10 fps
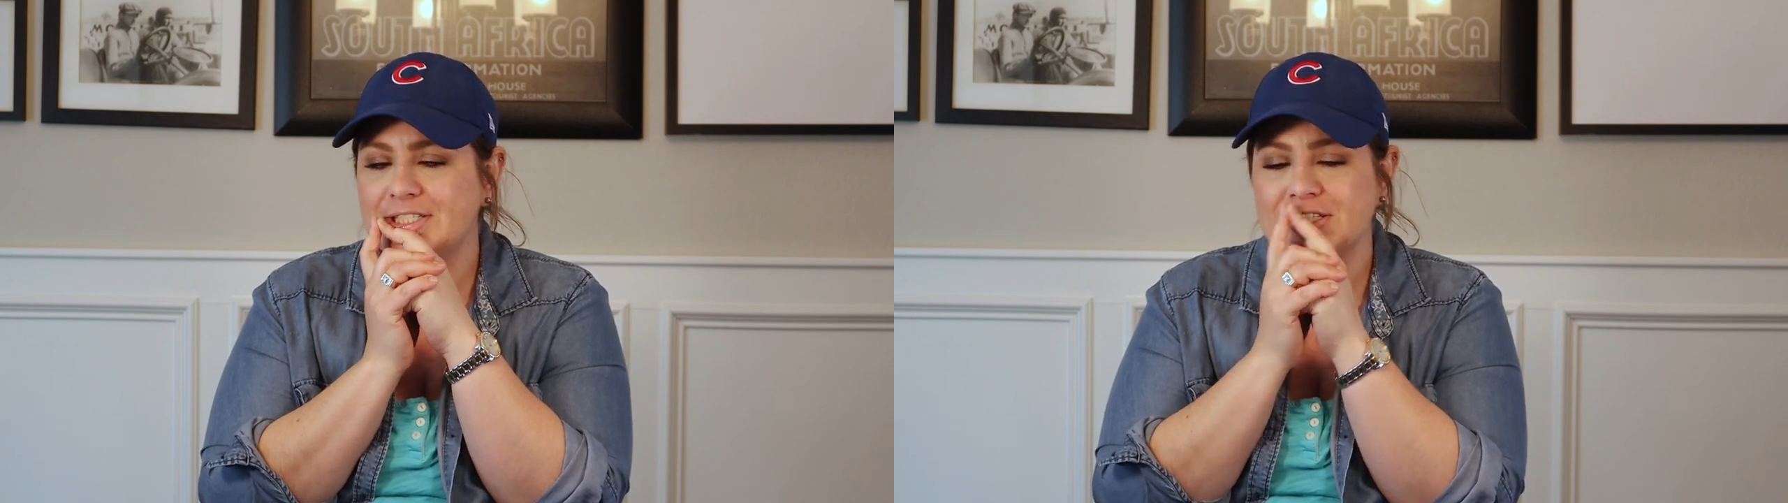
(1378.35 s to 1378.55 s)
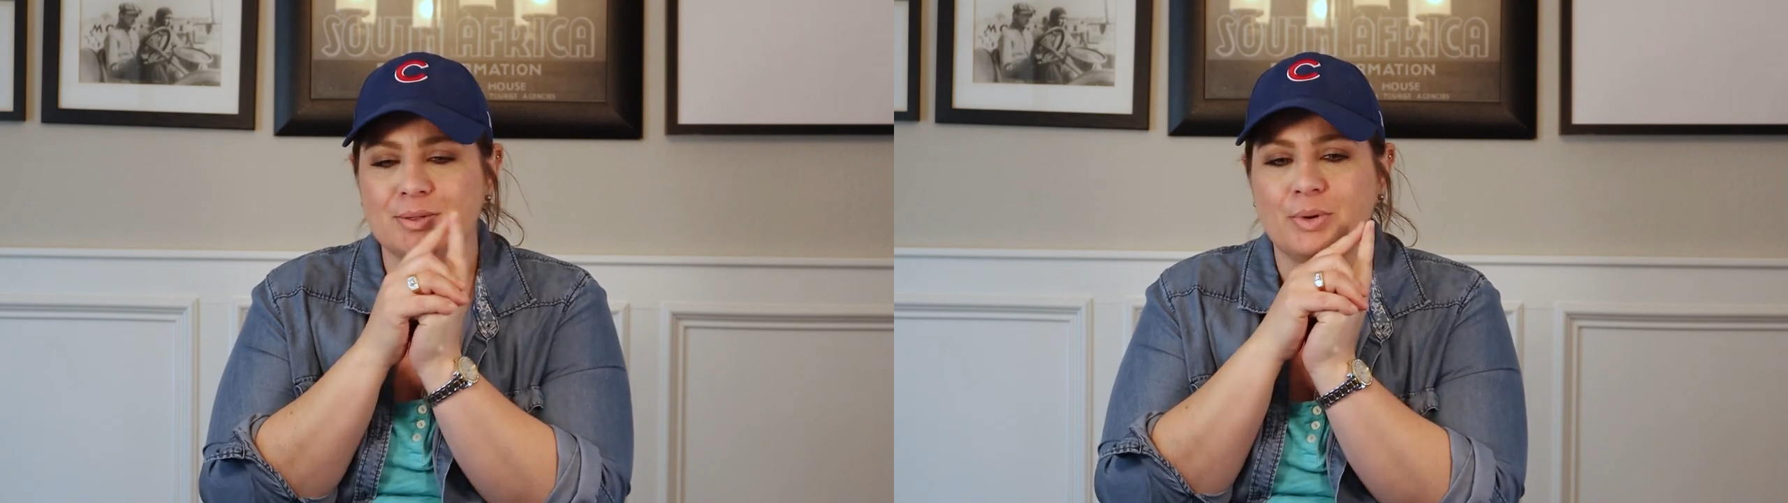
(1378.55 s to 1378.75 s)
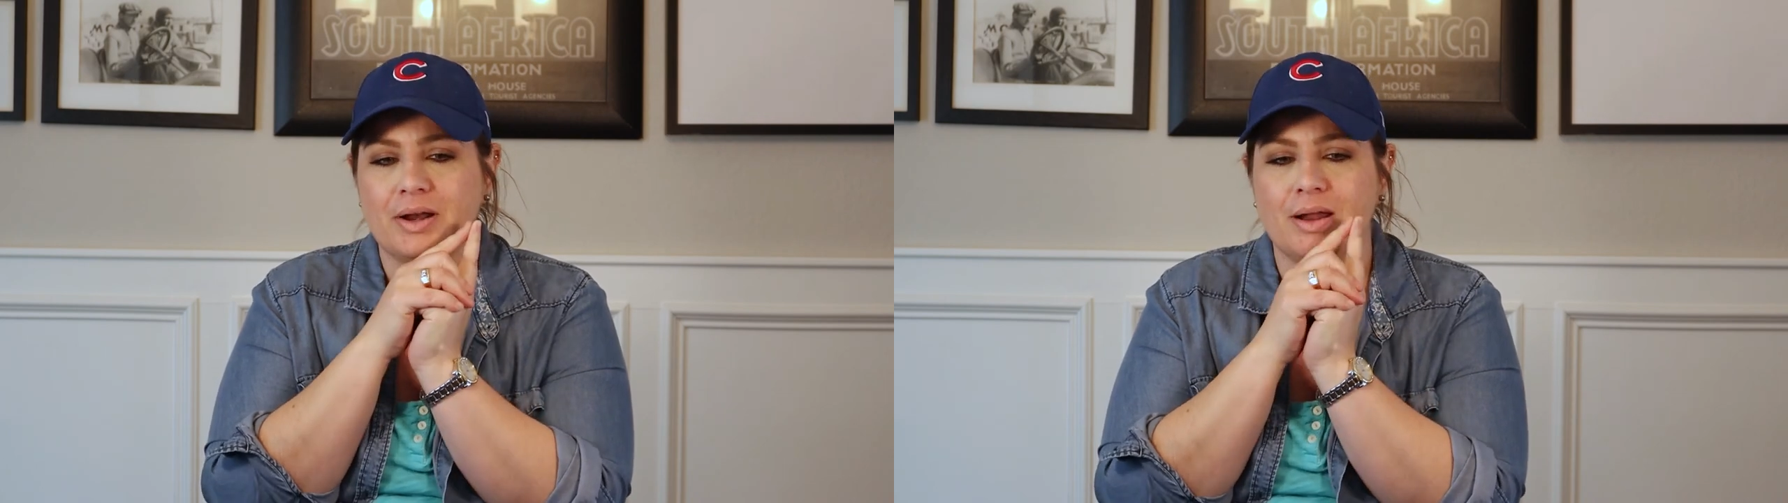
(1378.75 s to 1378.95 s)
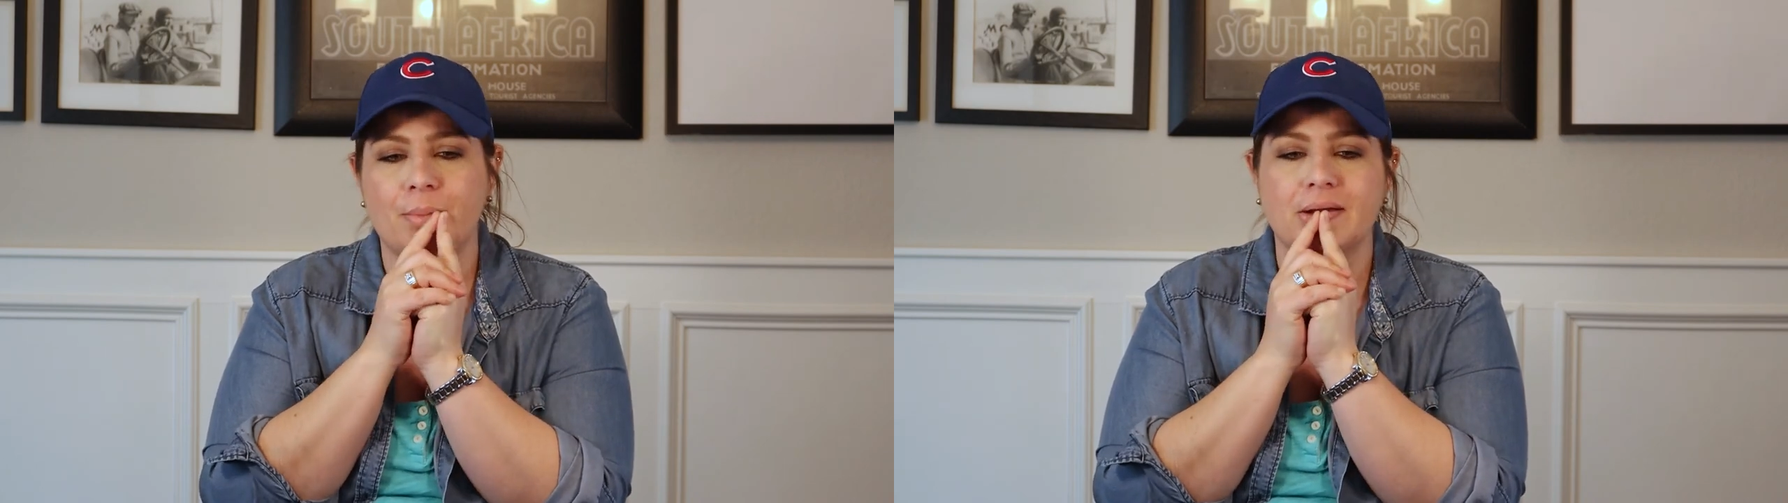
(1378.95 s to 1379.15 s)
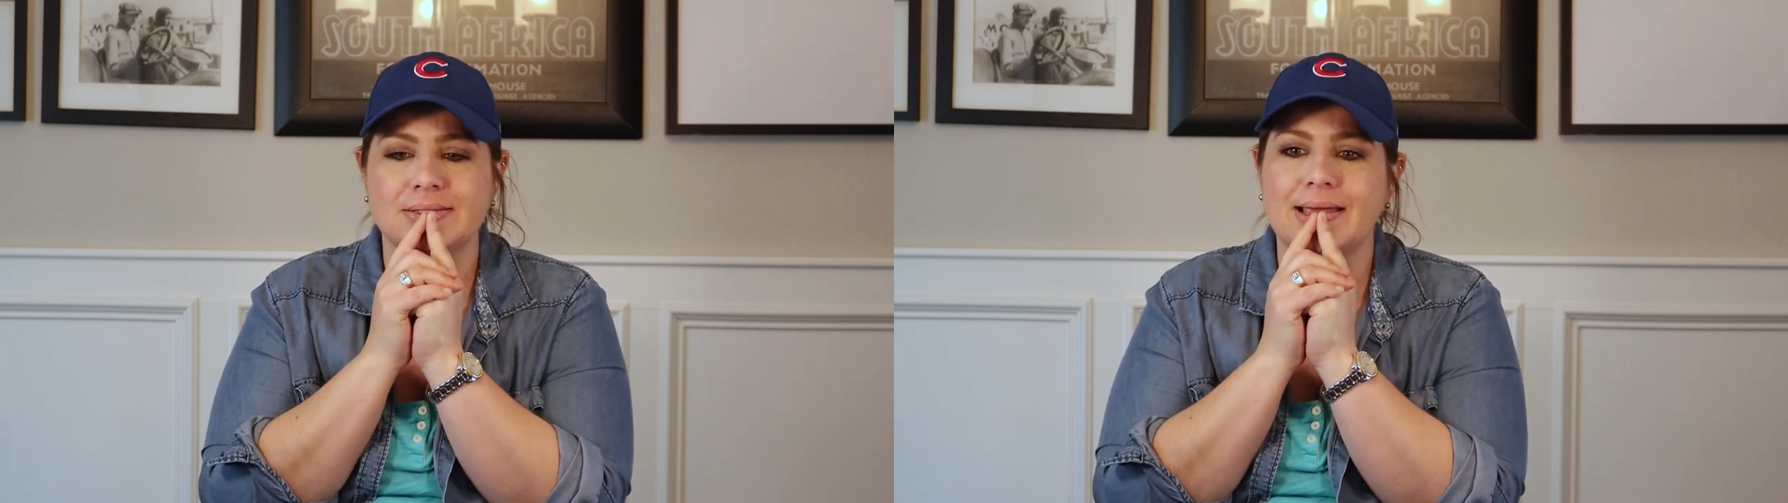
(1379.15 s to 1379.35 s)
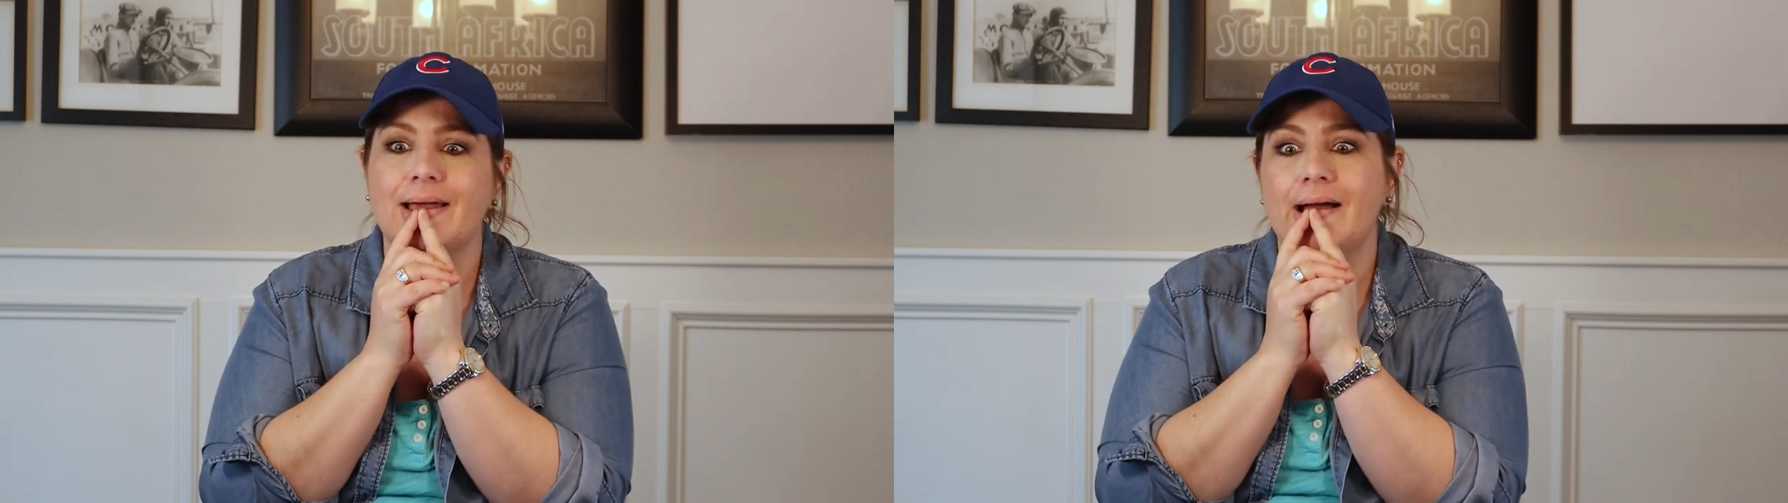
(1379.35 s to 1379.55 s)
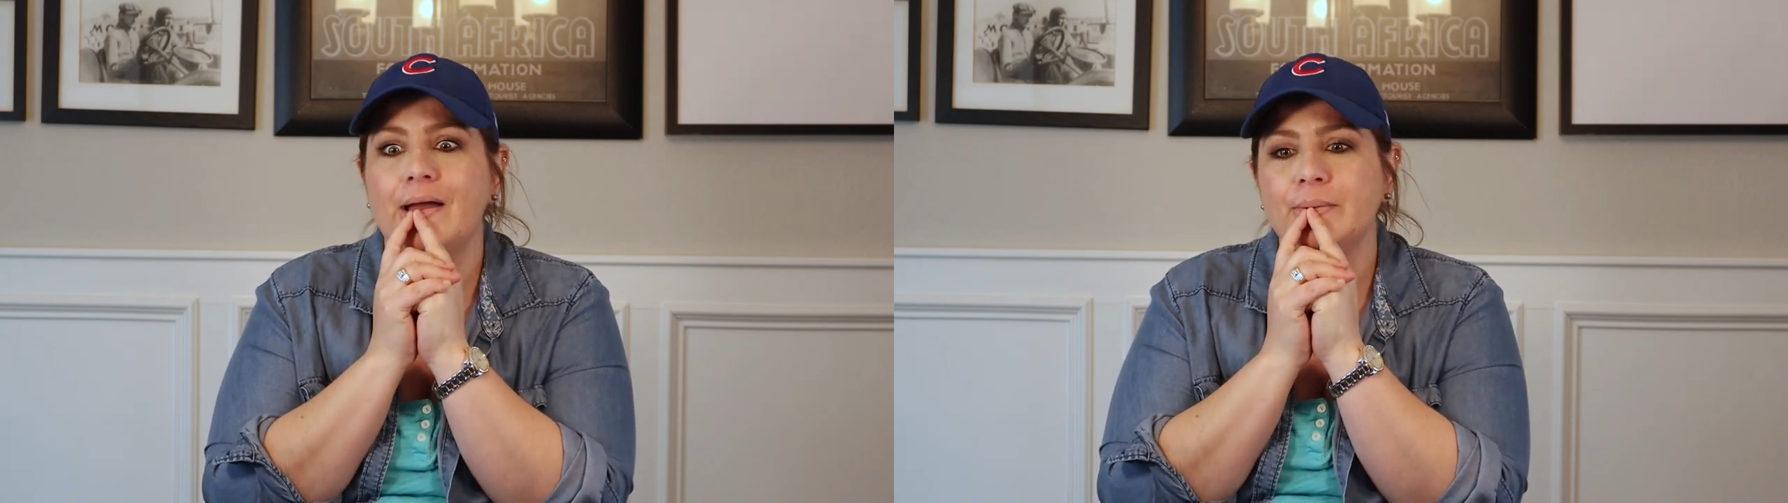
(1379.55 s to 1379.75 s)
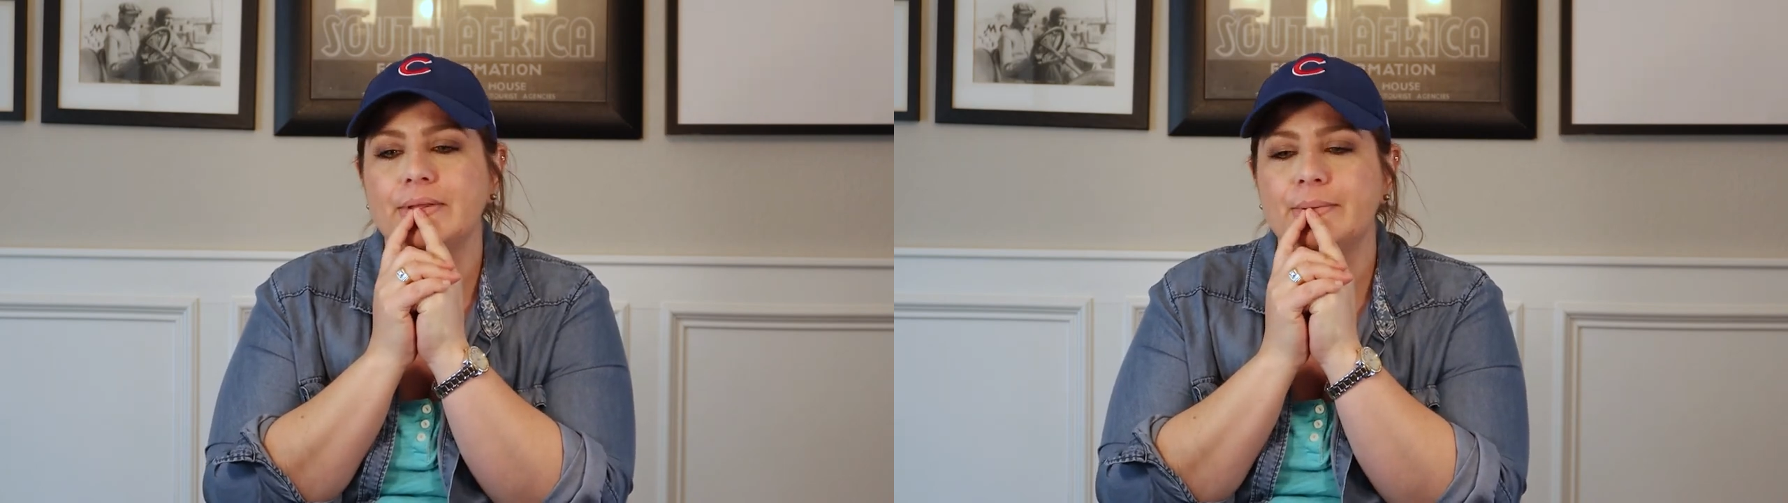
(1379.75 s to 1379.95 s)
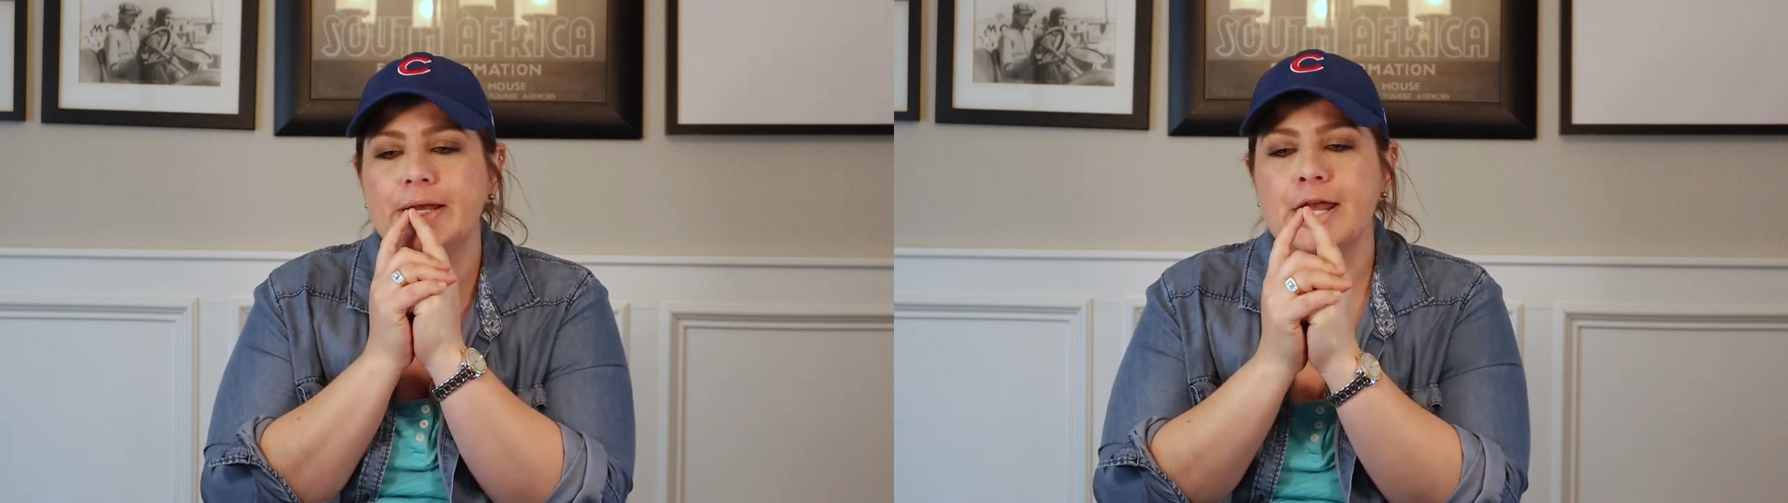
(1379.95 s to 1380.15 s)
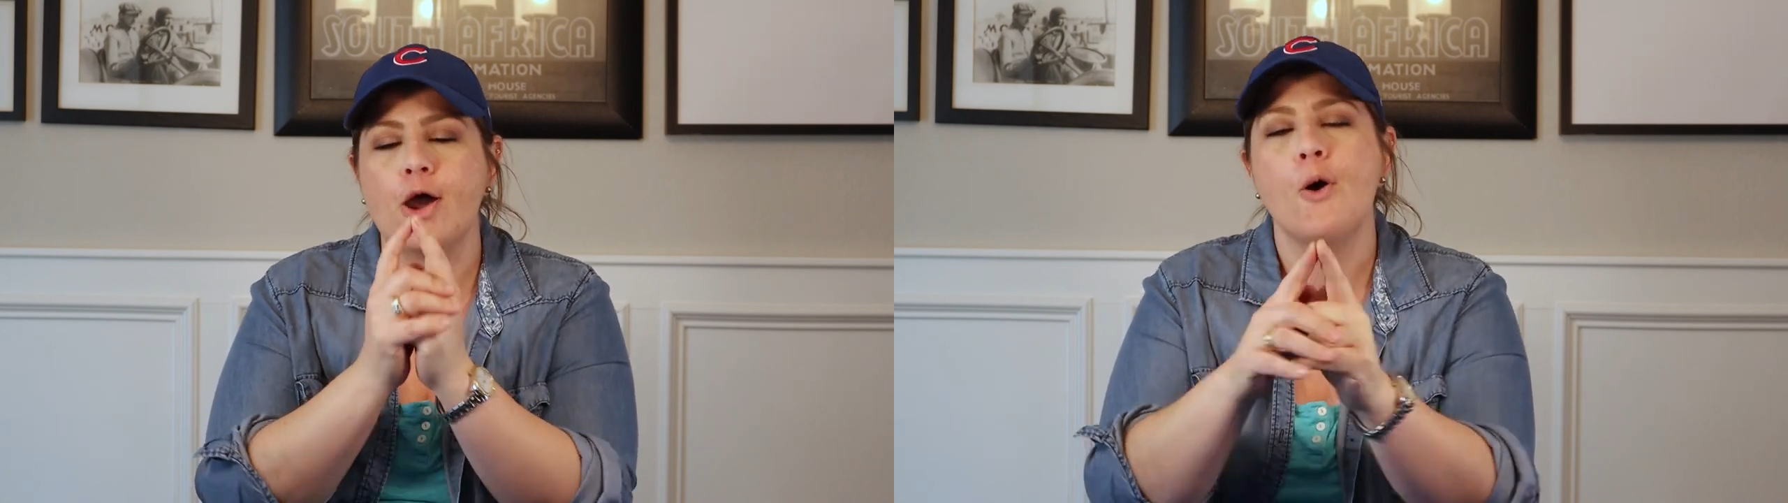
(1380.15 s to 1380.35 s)
Justin brought it up and I was like, I really
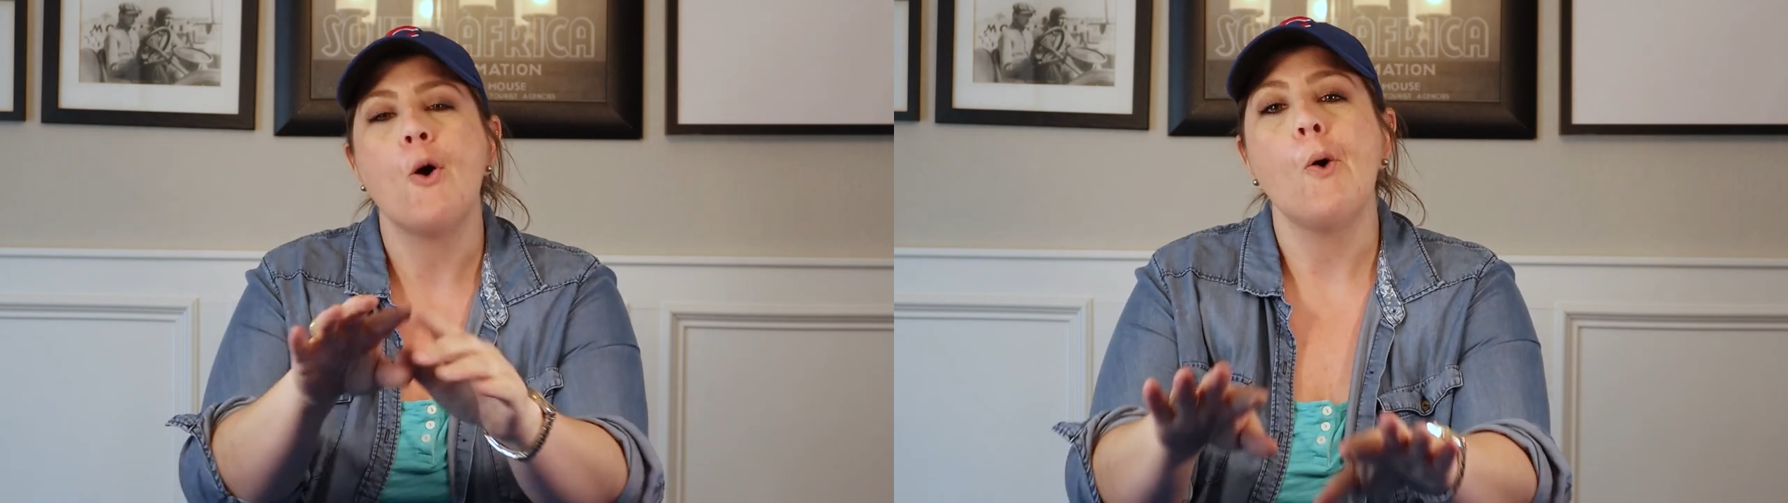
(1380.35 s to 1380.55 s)
wanna know.